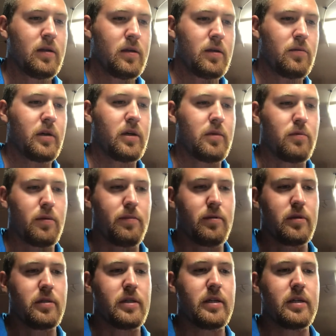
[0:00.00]
Then we got to
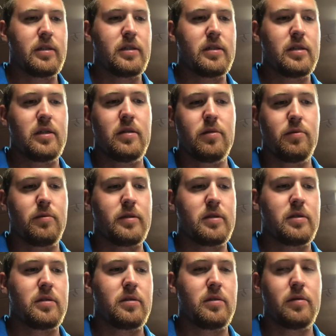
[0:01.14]
report to ATC that we
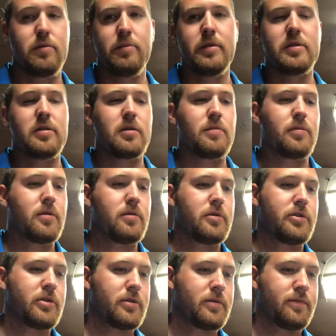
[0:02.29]
missed the approach.